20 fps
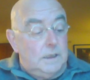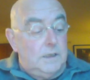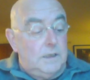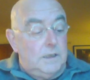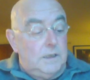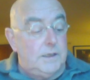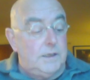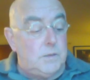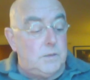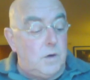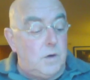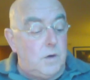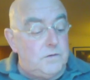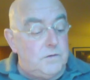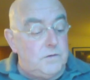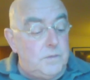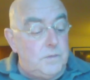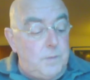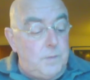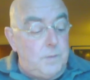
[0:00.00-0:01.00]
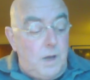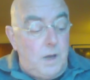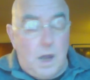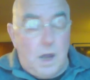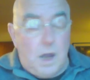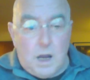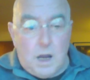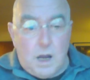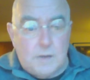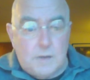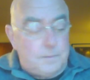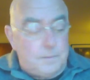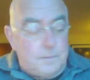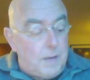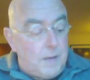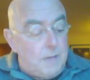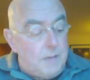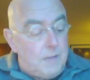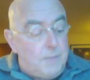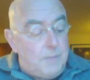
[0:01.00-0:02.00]
the quadruple heart
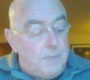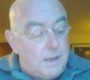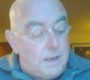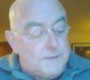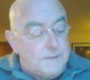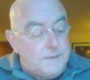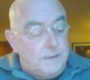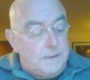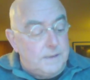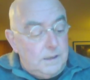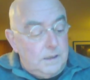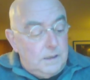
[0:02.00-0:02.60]
bypass,